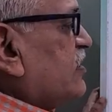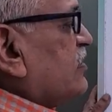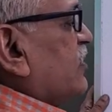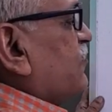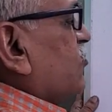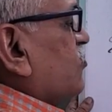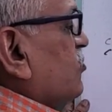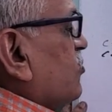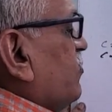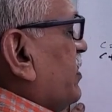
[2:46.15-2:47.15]

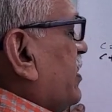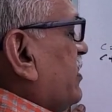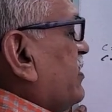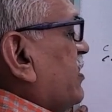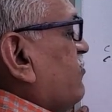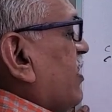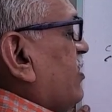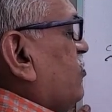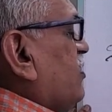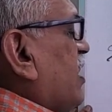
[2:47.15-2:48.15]
Therefore, we get that
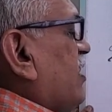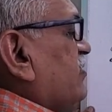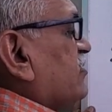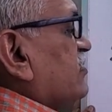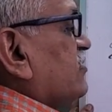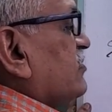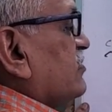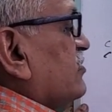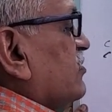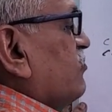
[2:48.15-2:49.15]
value as
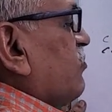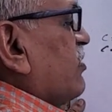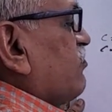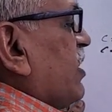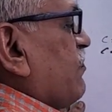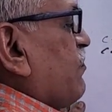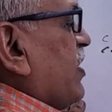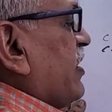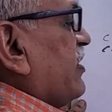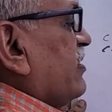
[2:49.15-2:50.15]
1 by
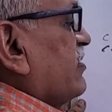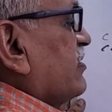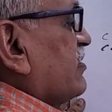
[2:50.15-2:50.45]
pi,